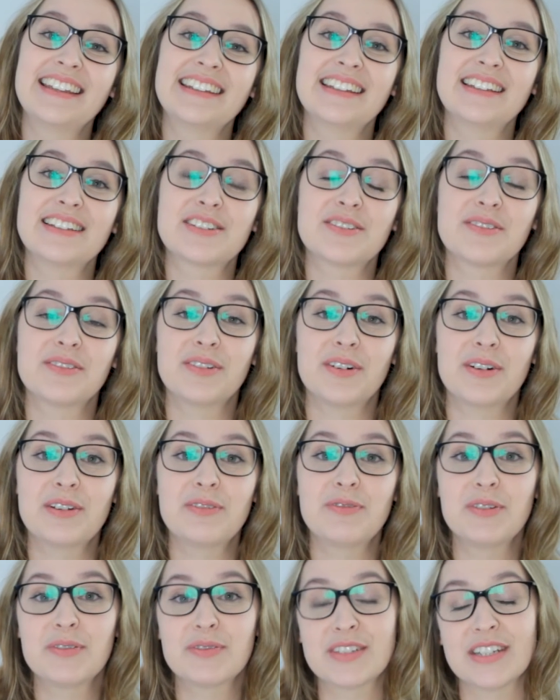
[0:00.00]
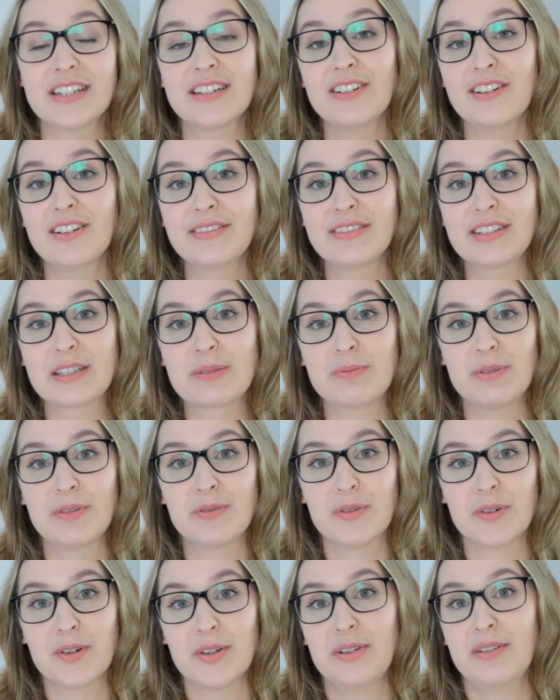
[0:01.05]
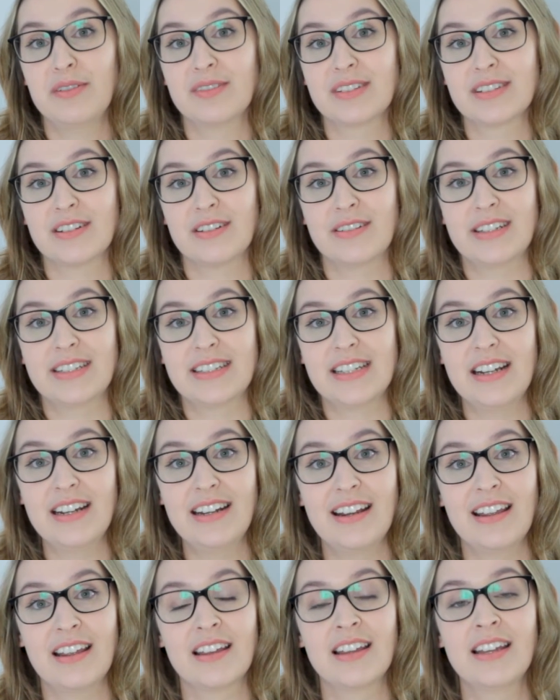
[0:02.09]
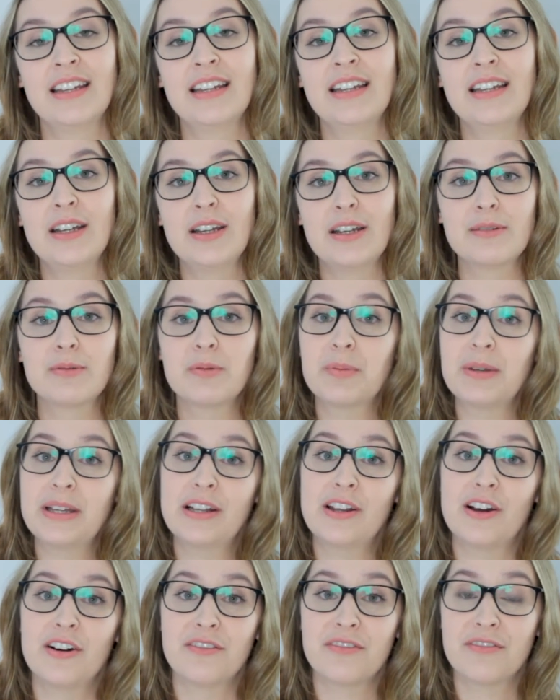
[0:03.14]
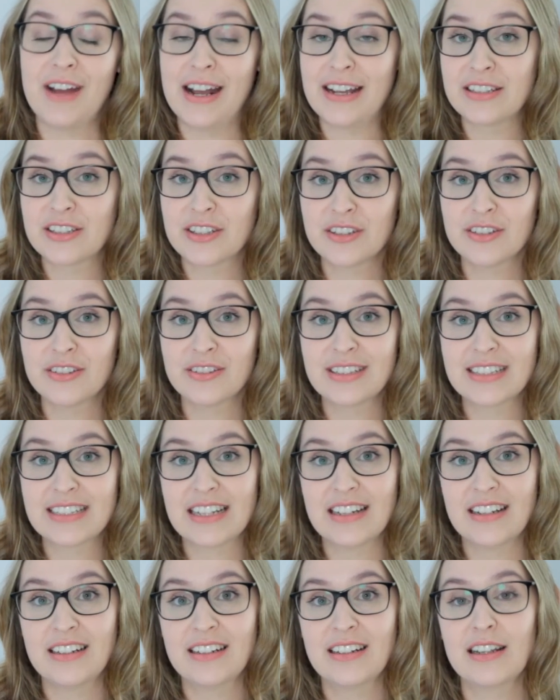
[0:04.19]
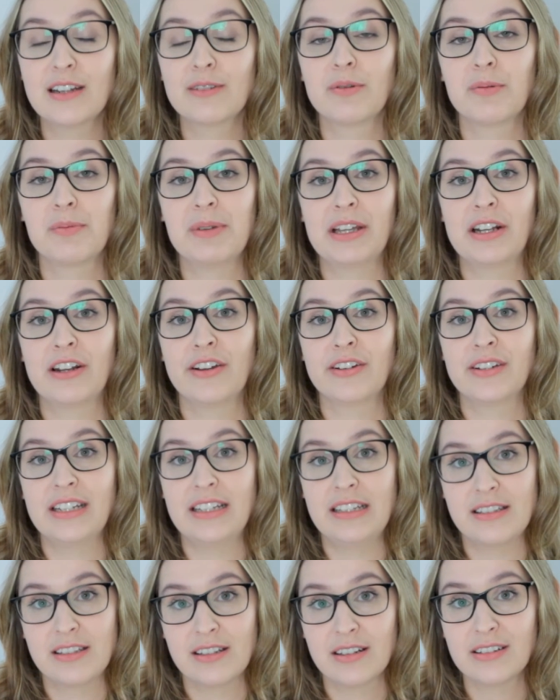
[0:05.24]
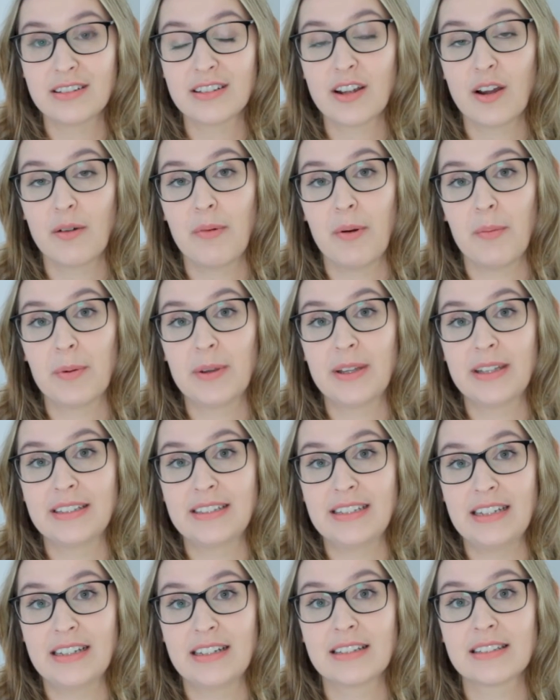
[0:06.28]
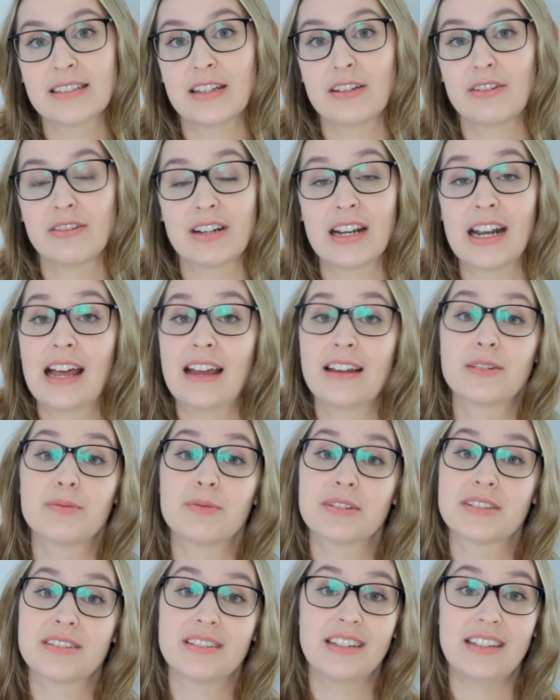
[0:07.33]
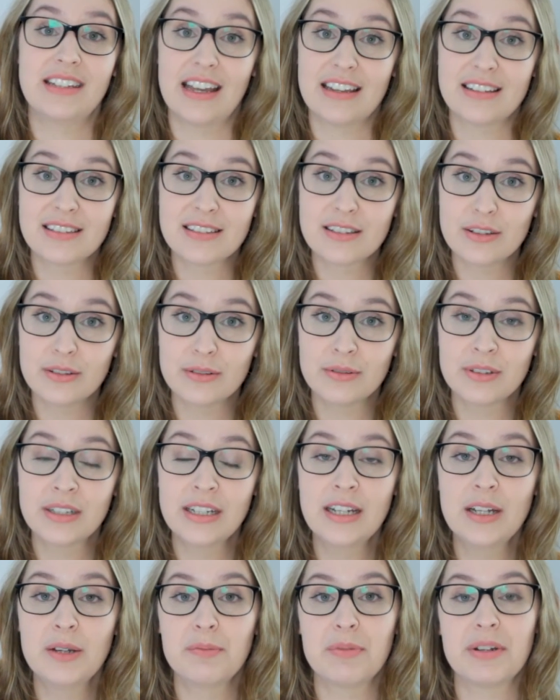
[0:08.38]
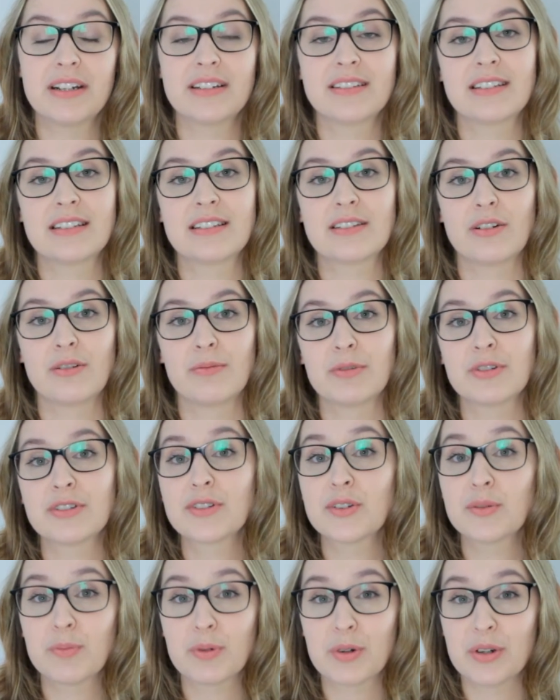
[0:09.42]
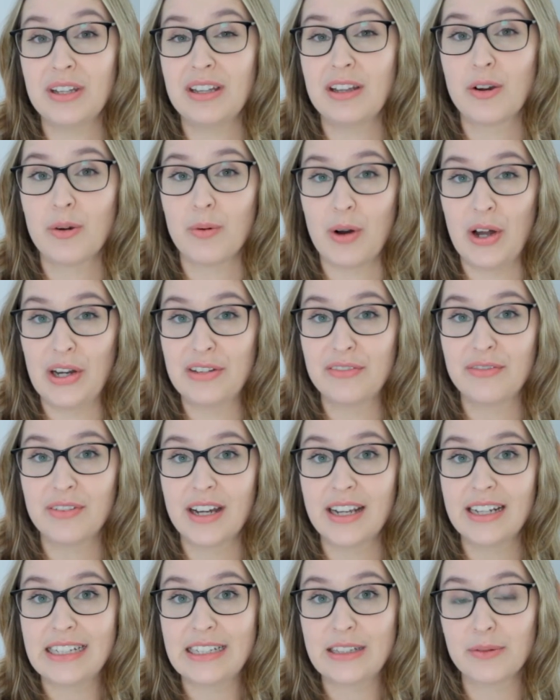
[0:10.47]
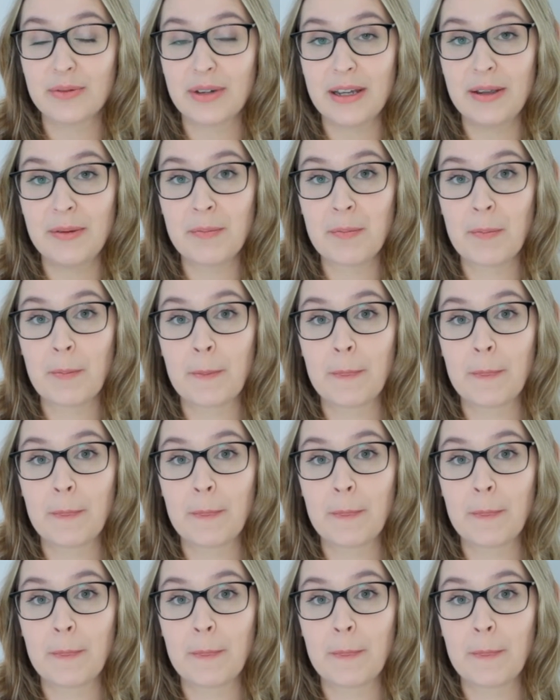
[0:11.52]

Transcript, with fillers: and so, if you've done all of this before you even start designing, it will be a lot faster to design. It will be a lot easier to come up with ideas that your client will say yes to because it's almost pre qualified in a way.